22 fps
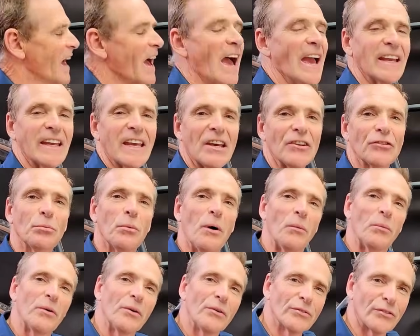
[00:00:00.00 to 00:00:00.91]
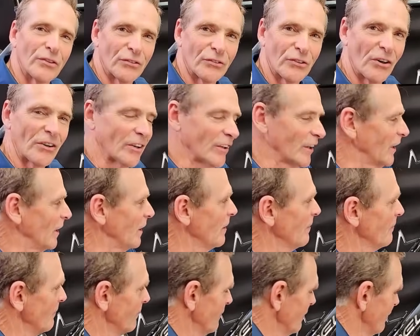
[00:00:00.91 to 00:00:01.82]
And guess what wheels it's got in
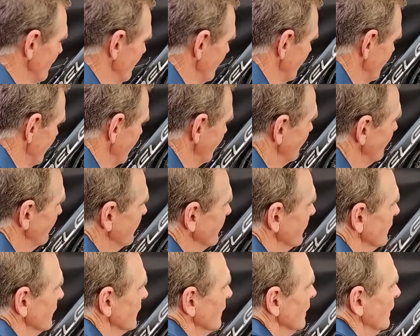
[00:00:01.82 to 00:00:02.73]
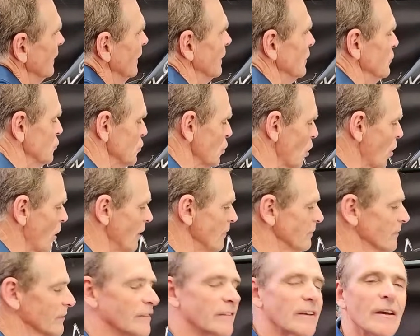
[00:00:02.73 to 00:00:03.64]
there? Elite
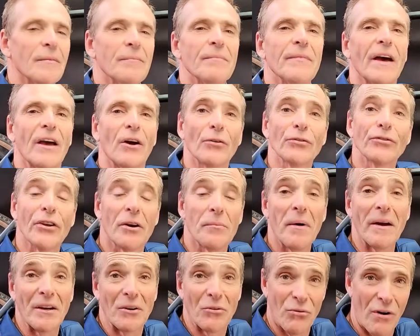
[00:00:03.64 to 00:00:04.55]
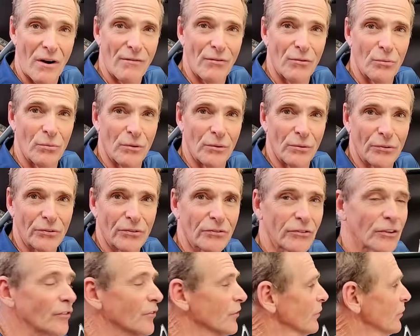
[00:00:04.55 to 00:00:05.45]
drive. Yep, they also make gravel wheels.
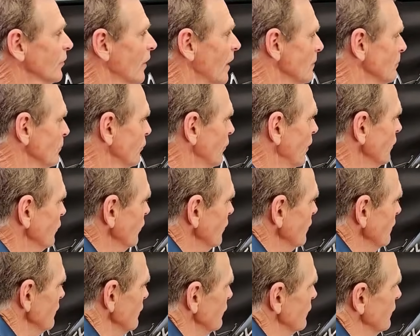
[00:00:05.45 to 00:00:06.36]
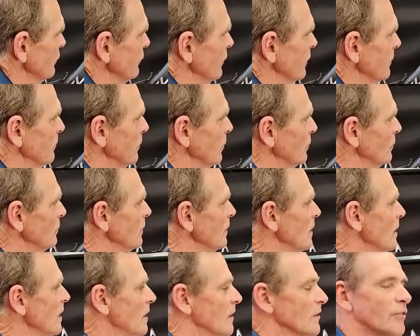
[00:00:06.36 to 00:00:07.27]
Just the same section, 50mm,
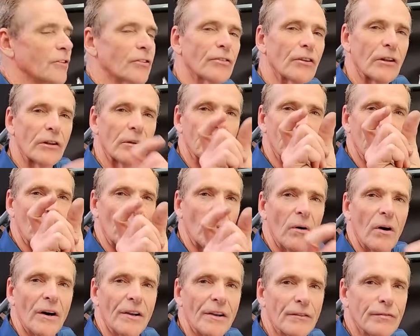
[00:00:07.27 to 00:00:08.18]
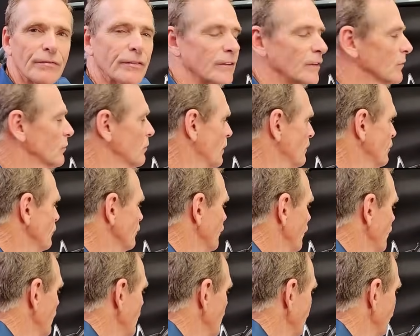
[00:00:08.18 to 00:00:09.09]
just a little bit wider for your gravel
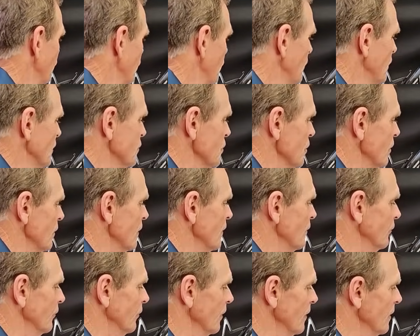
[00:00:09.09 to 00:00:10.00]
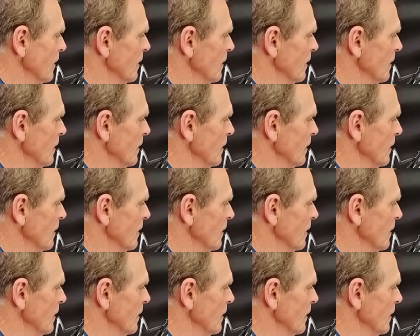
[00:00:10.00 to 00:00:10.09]
tyres, wide tyres.